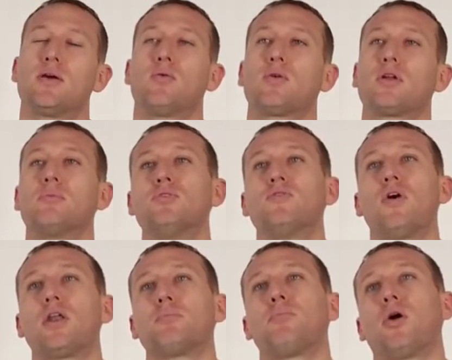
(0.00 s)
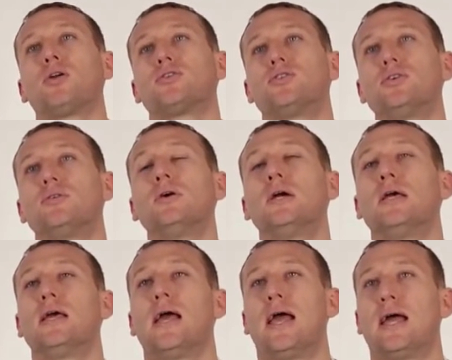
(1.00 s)
Then we're going to move on in part two
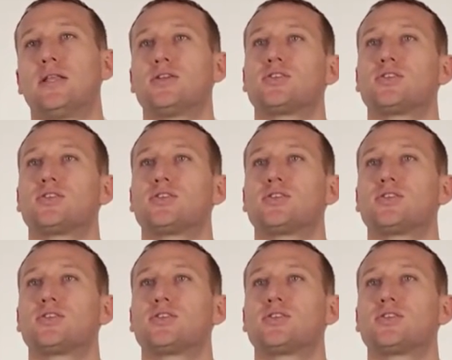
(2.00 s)
and